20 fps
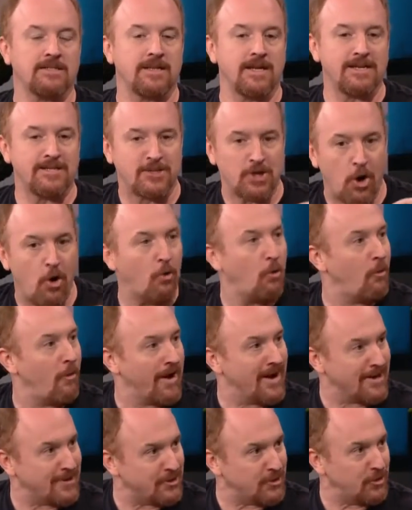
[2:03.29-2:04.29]
that don't
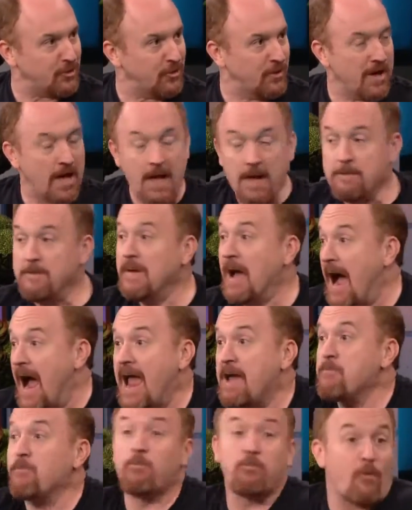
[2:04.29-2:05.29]
want to do... I
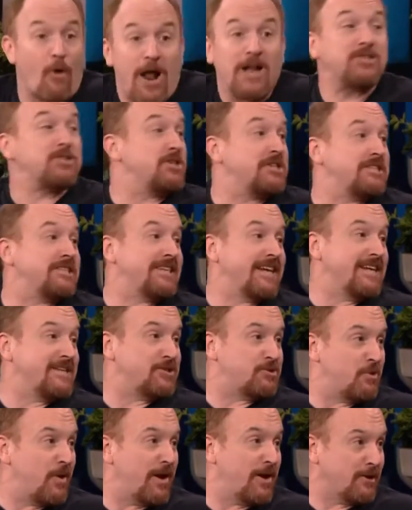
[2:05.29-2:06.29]
am prejudiced against
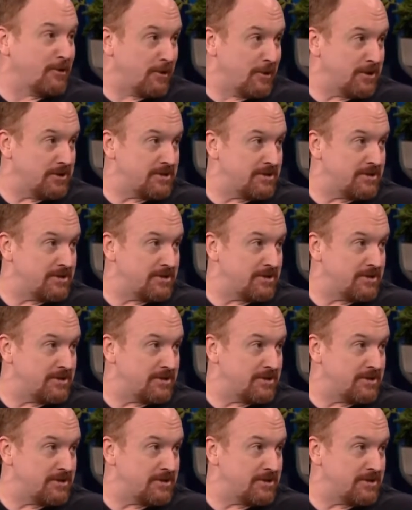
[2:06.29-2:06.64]
20-year-olds.